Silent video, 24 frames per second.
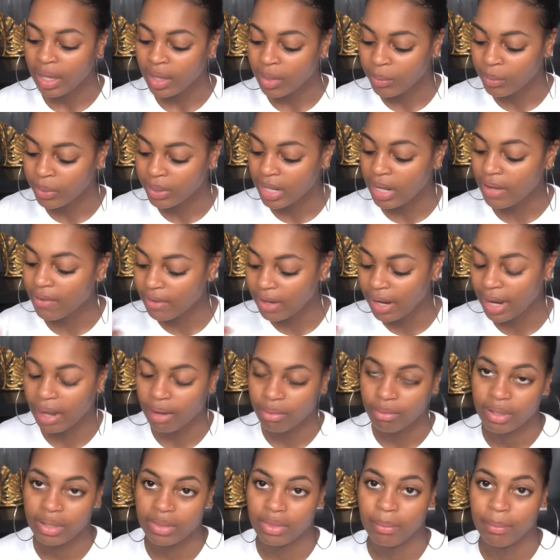Whenever I
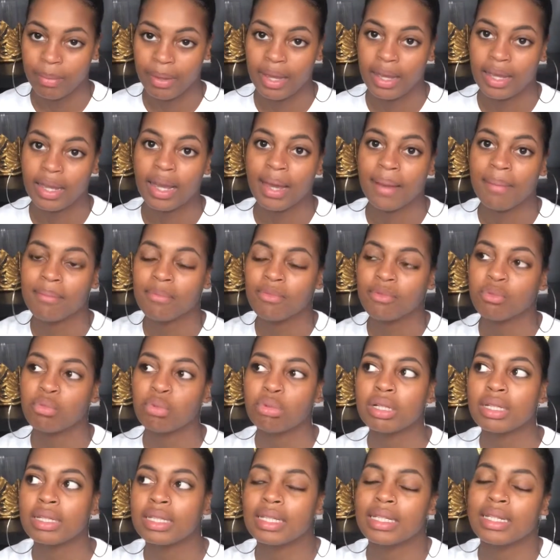read the back, I'm
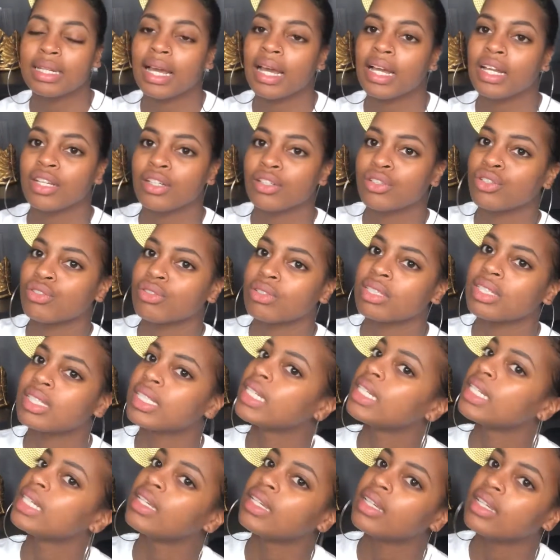really not
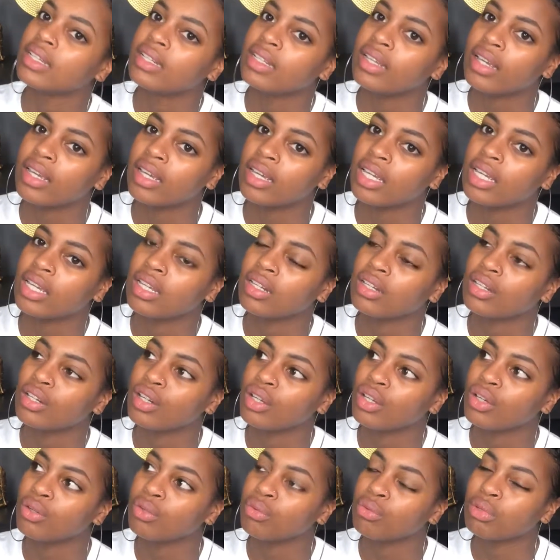interested in
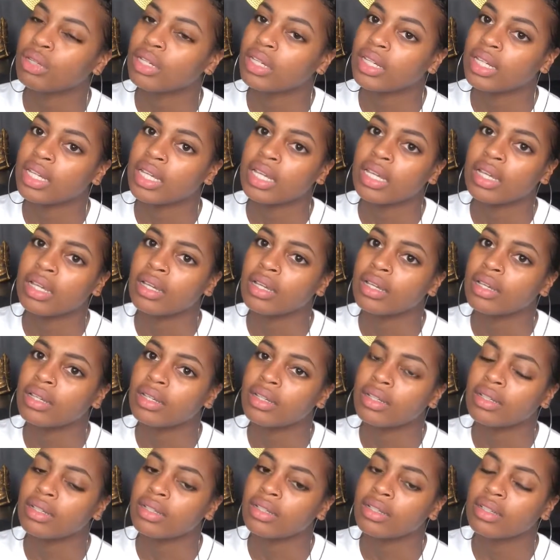reading
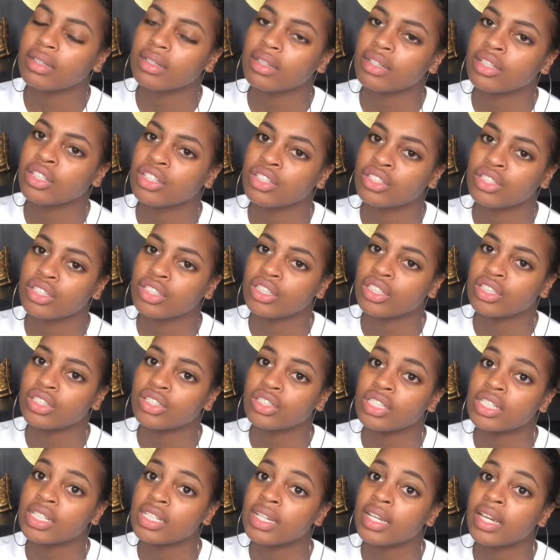Hushy
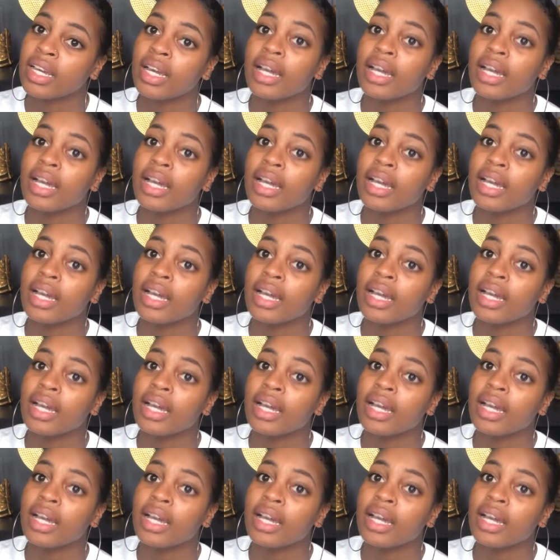Tushy.